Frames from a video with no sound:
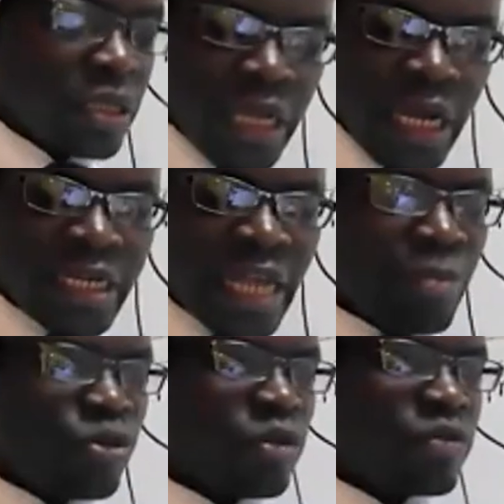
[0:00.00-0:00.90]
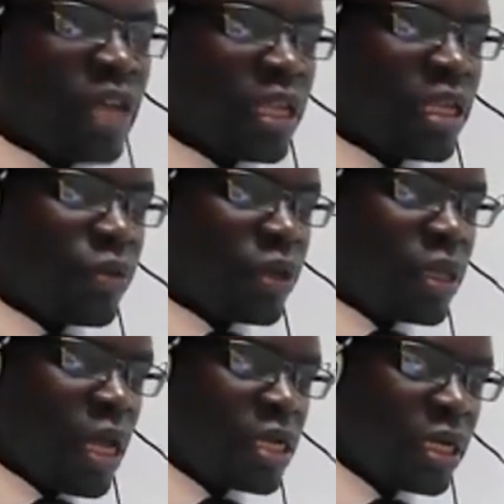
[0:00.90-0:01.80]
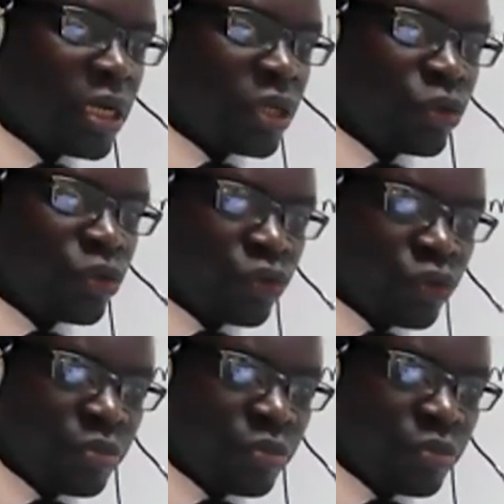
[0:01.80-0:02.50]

are types of surgery that you should